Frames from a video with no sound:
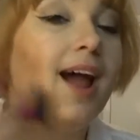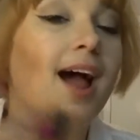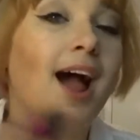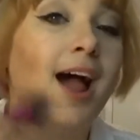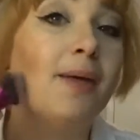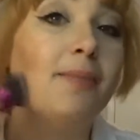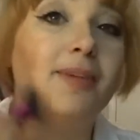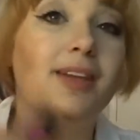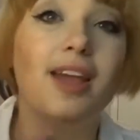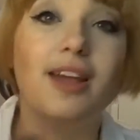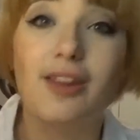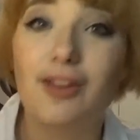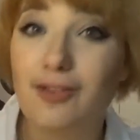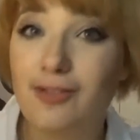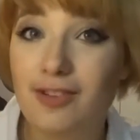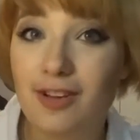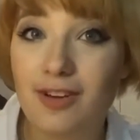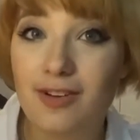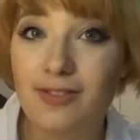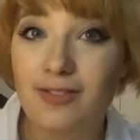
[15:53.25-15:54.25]
I'm yellow
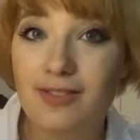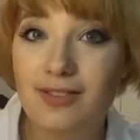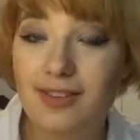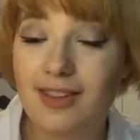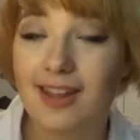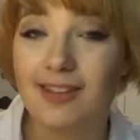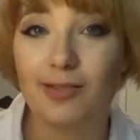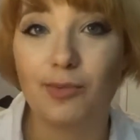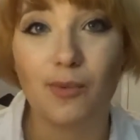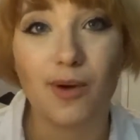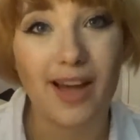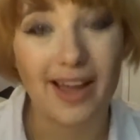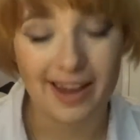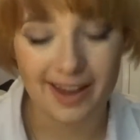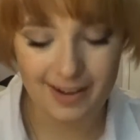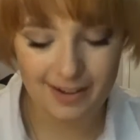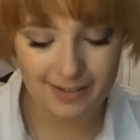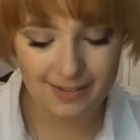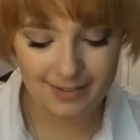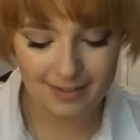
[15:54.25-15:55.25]
toned, that's why I
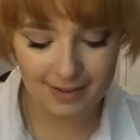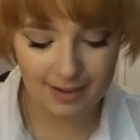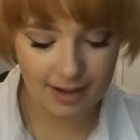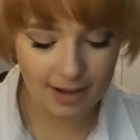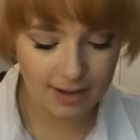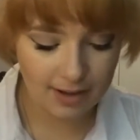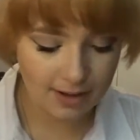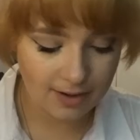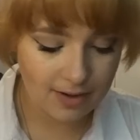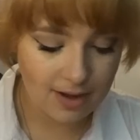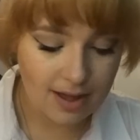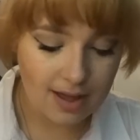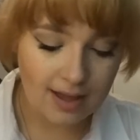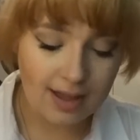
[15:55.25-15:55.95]
use the yellow.